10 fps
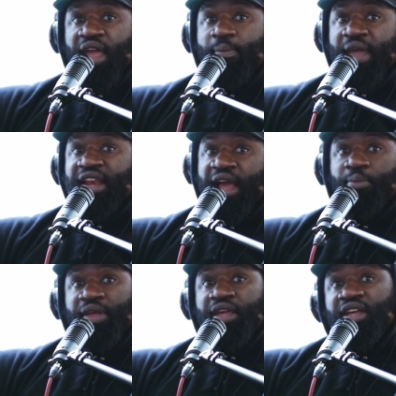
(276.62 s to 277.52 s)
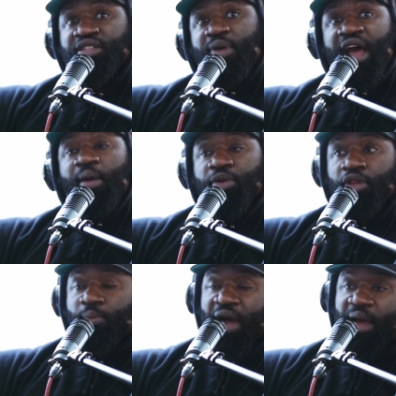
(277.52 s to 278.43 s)
It may not be as
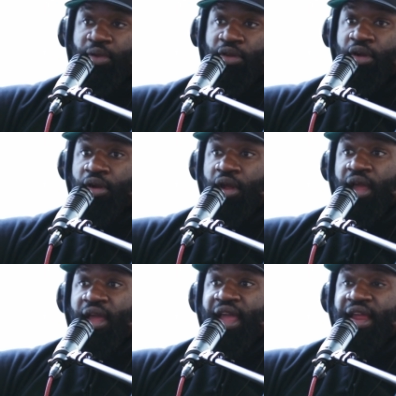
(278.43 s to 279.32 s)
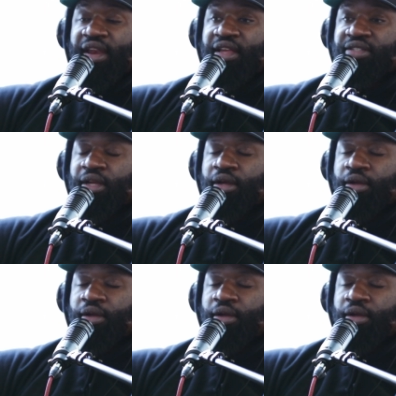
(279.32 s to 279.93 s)
popular and as